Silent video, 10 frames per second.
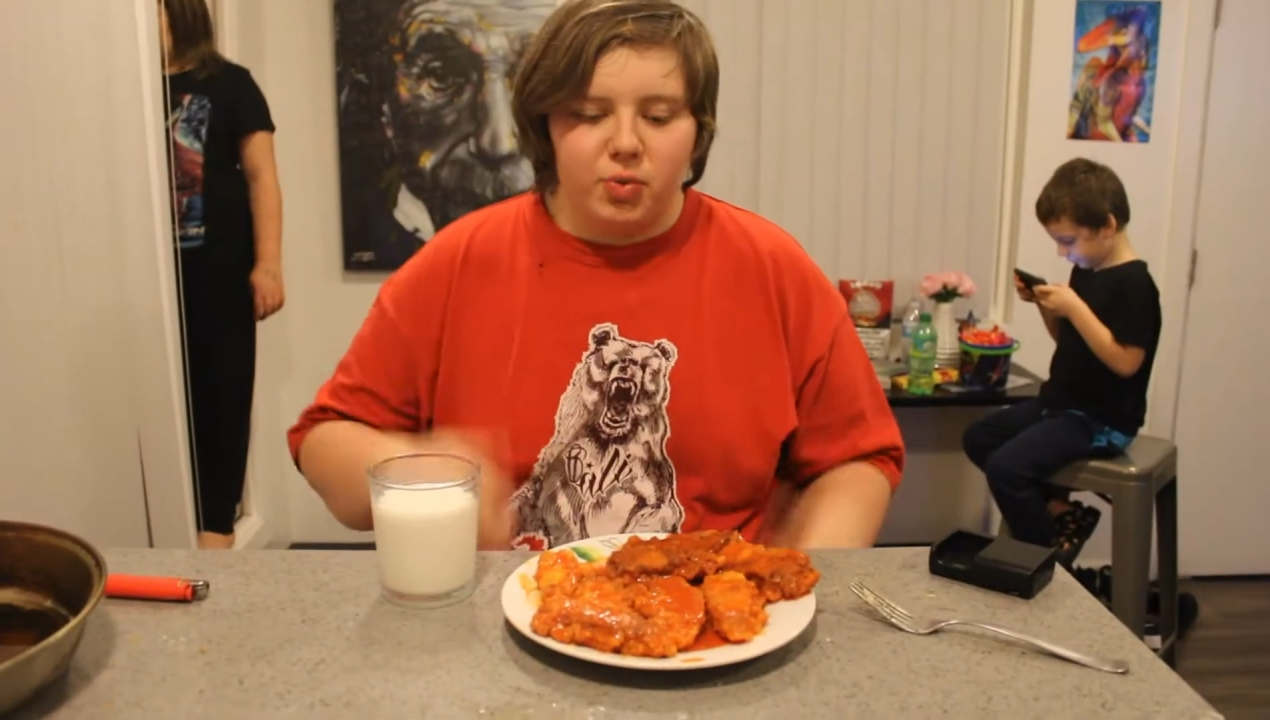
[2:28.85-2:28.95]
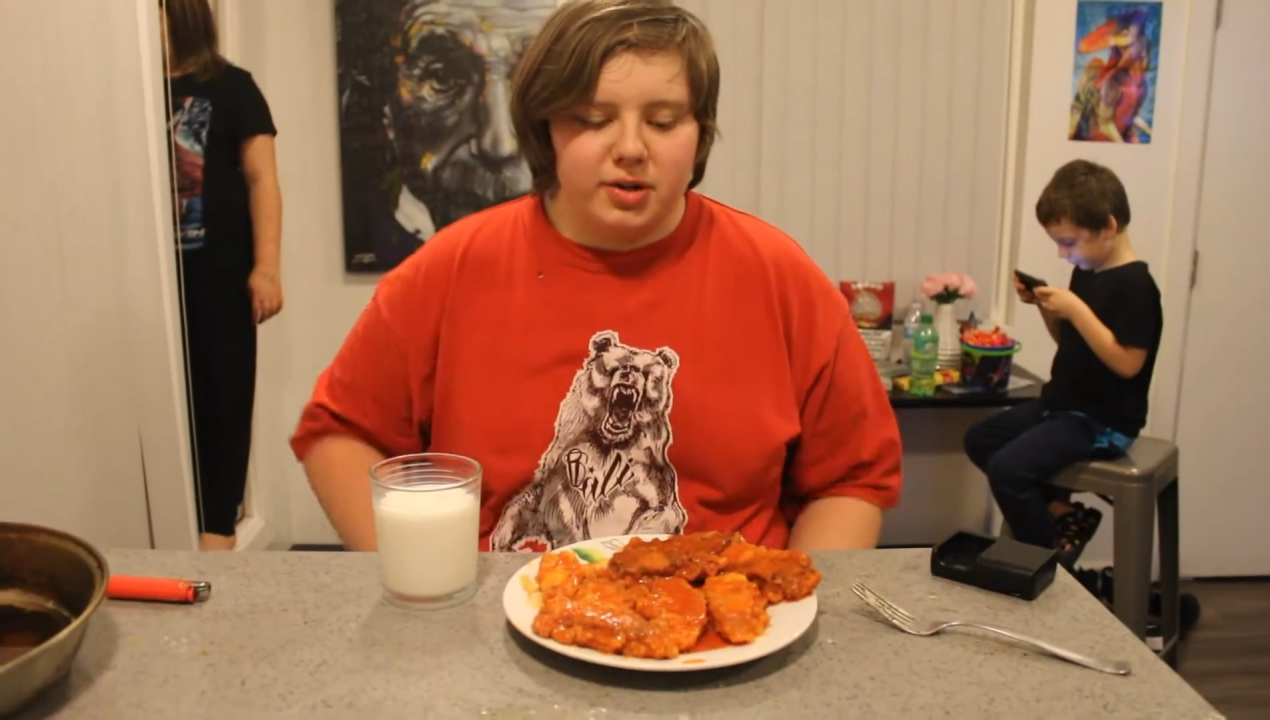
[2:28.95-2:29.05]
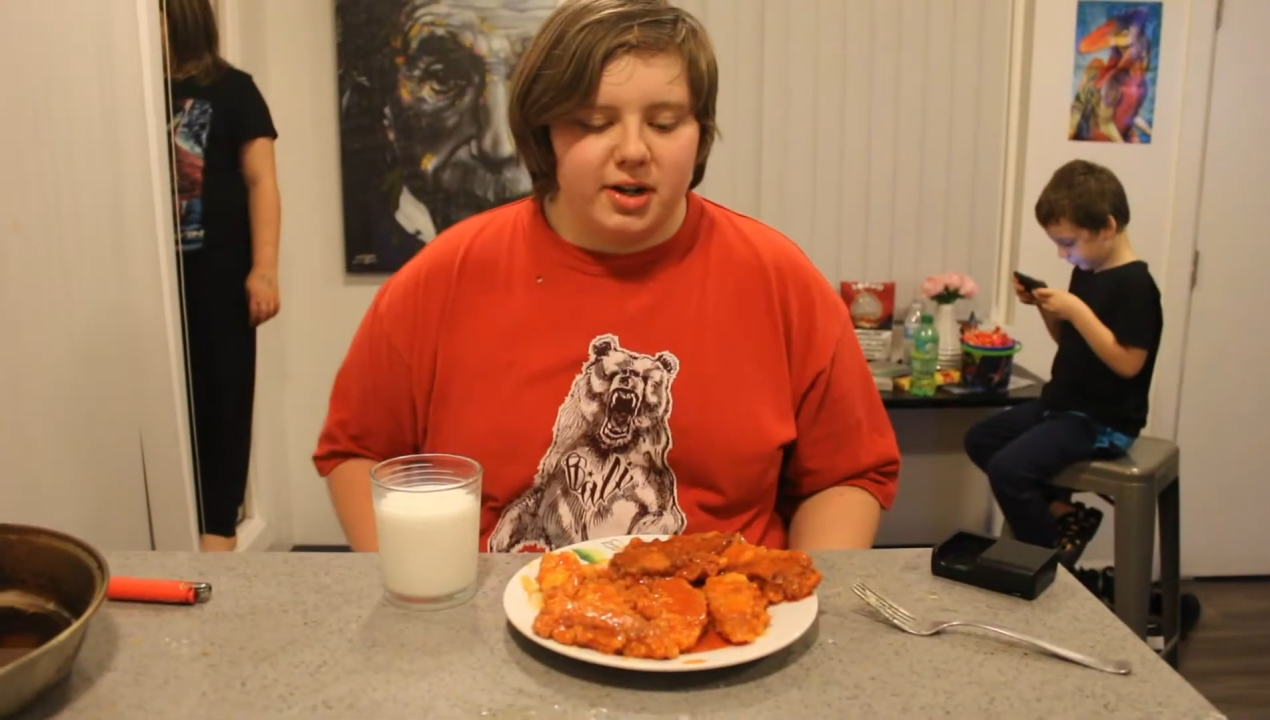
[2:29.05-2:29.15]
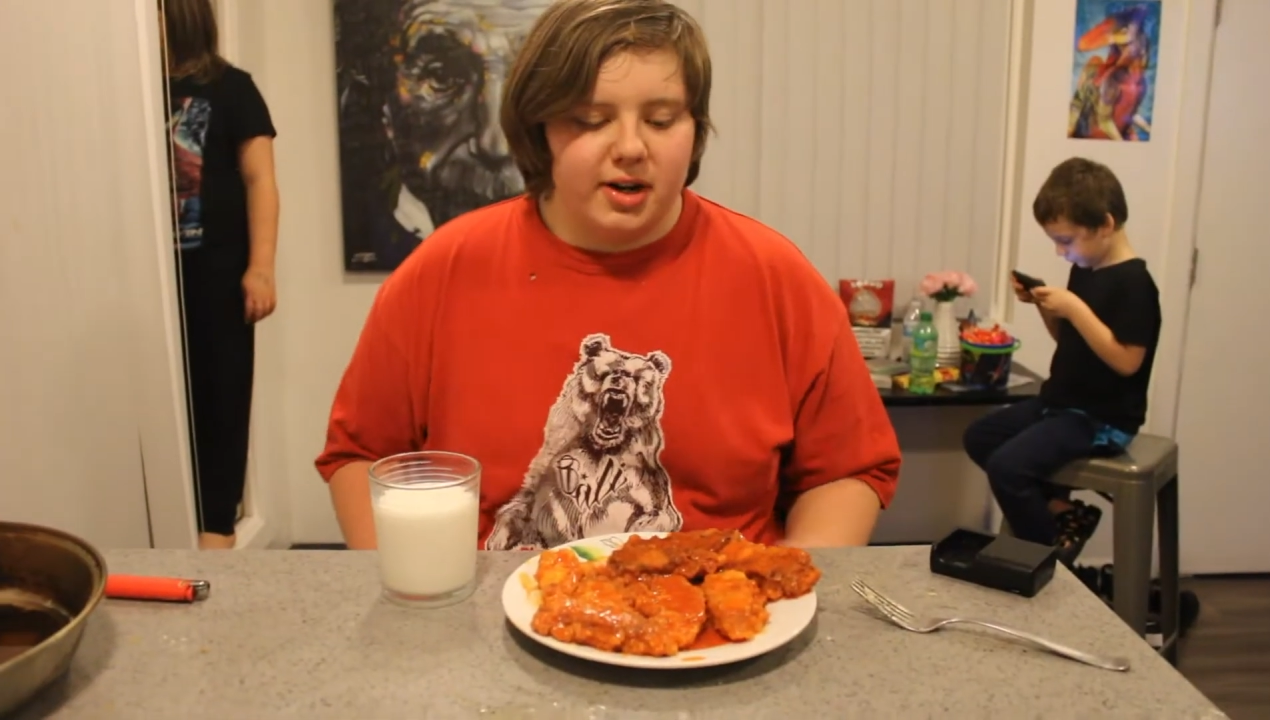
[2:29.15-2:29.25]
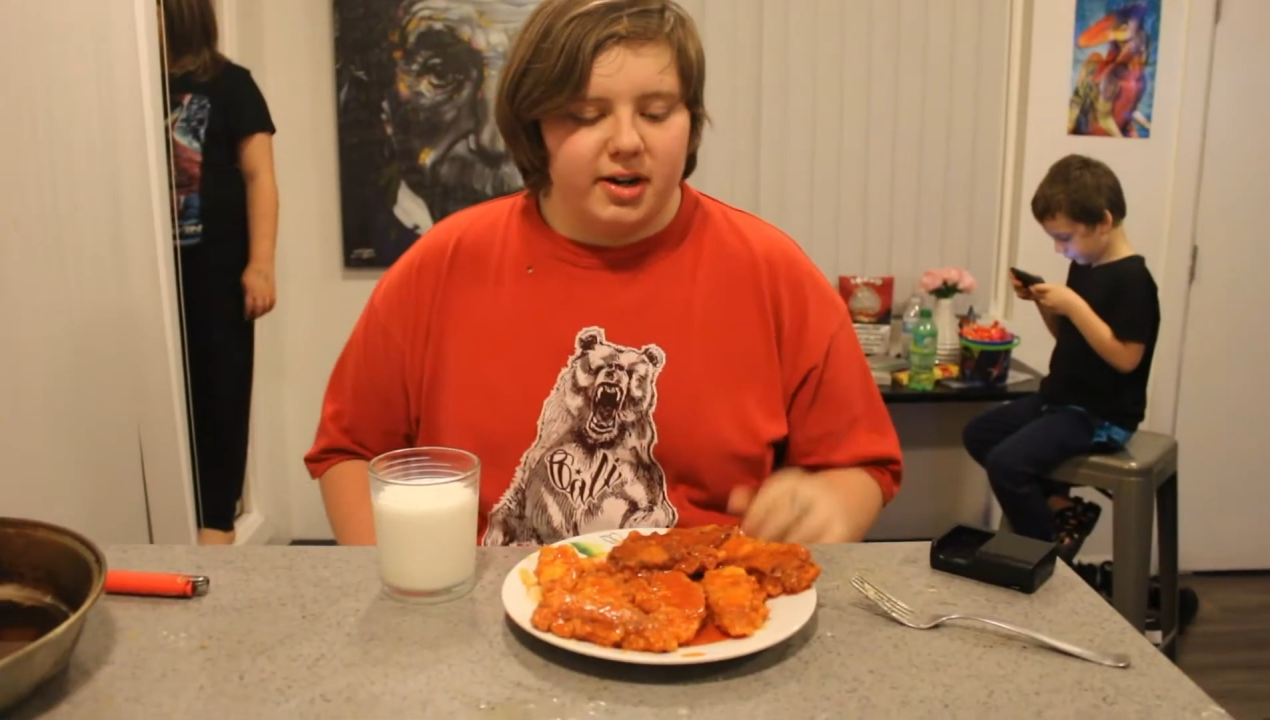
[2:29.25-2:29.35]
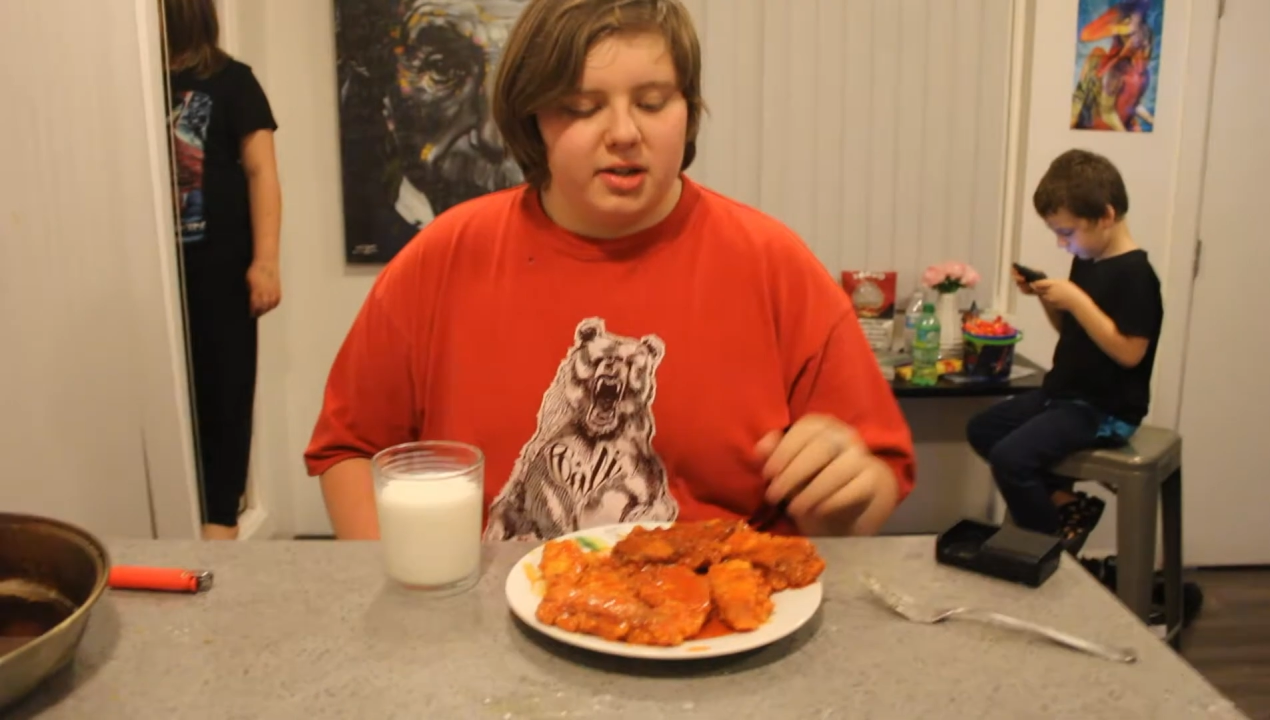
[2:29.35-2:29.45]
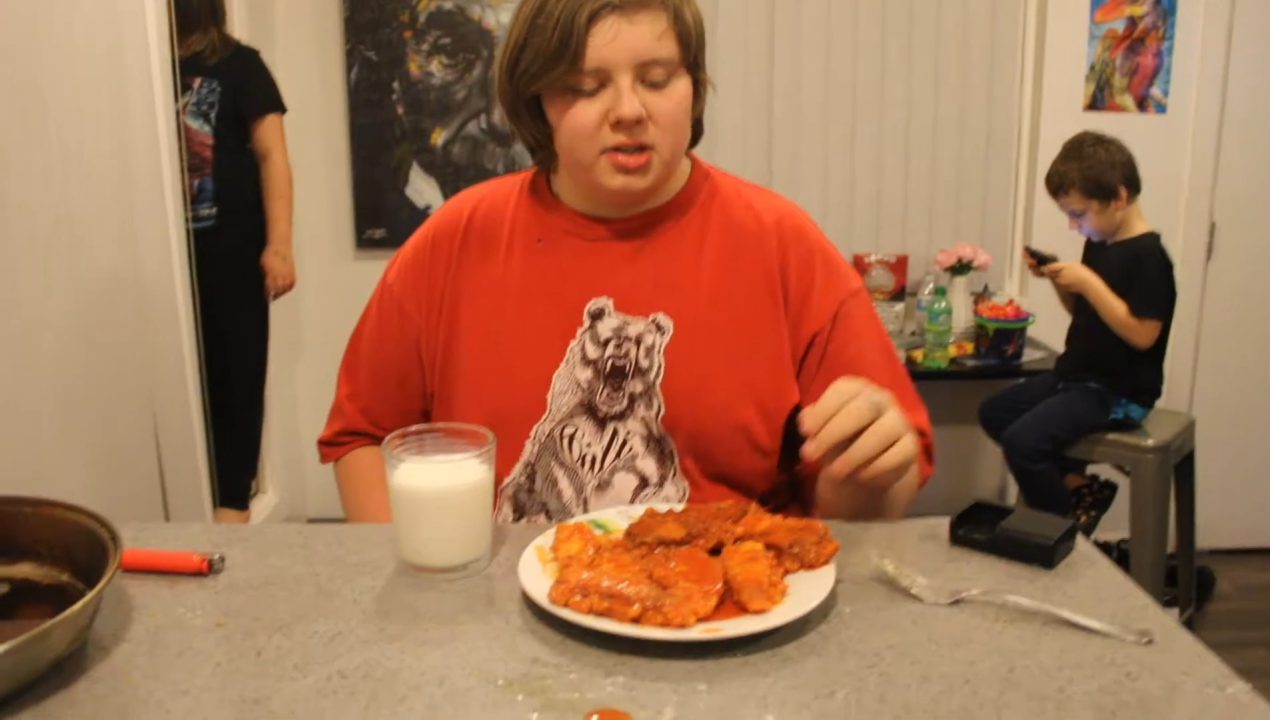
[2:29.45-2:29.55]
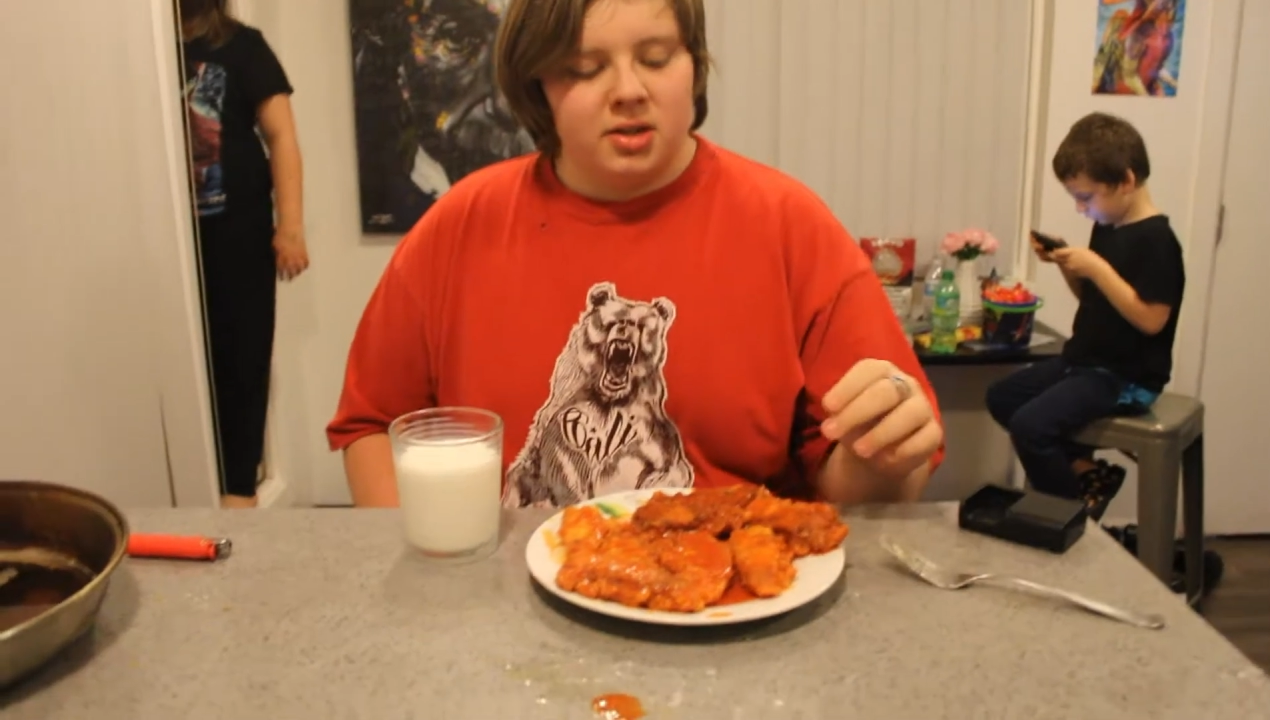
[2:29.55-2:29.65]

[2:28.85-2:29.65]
out, I guess?